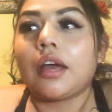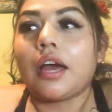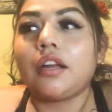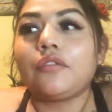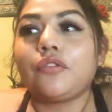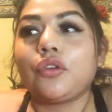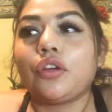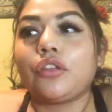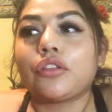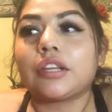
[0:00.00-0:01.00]
had a few
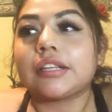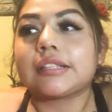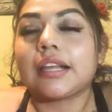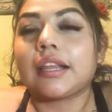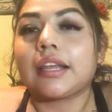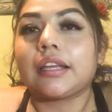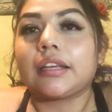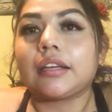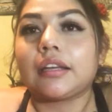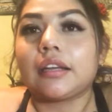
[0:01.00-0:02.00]
other things that
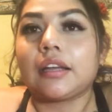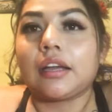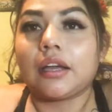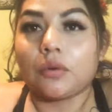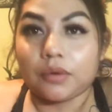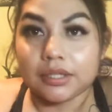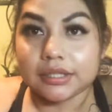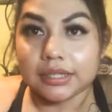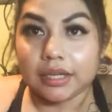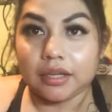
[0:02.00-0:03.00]
like I don't want to
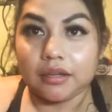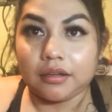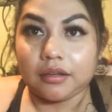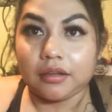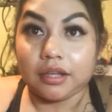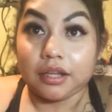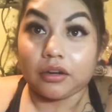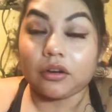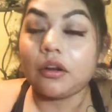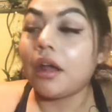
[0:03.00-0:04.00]
say
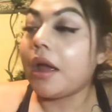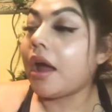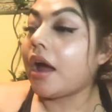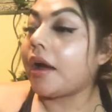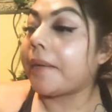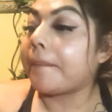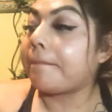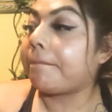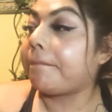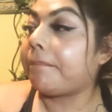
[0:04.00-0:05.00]
here
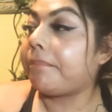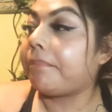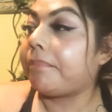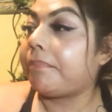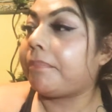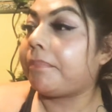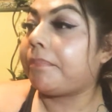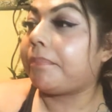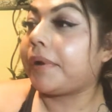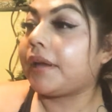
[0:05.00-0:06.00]
um
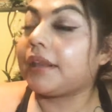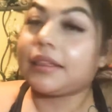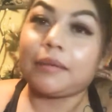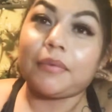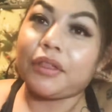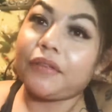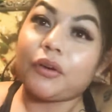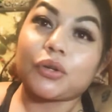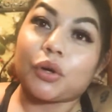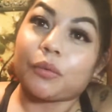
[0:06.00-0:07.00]
but the month of
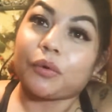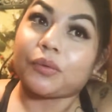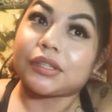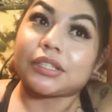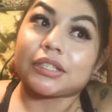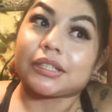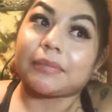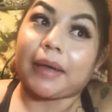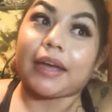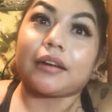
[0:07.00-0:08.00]
October was just
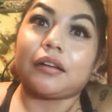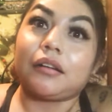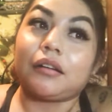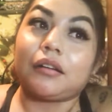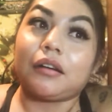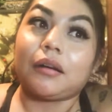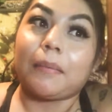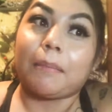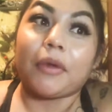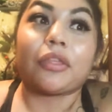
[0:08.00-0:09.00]
a bad
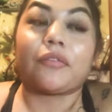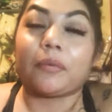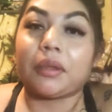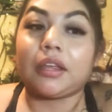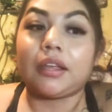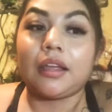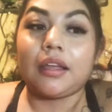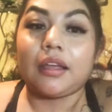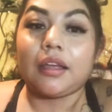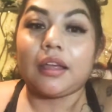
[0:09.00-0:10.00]
month for me
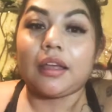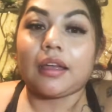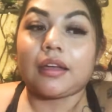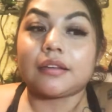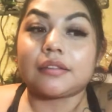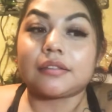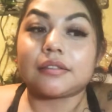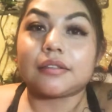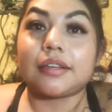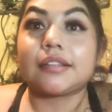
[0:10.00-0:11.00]
and
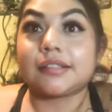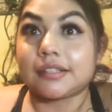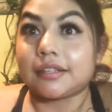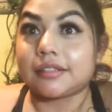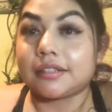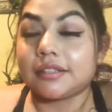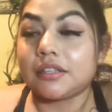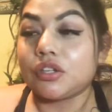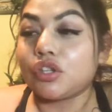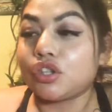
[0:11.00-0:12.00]
it sucked
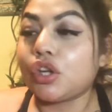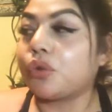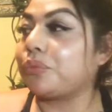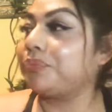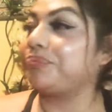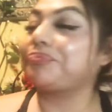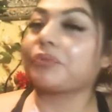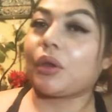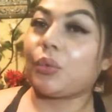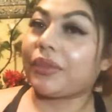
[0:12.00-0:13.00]
so
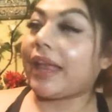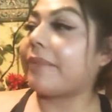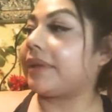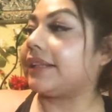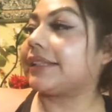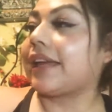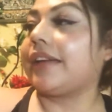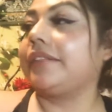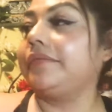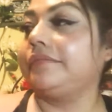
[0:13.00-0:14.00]
with that being
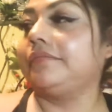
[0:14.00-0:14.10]
said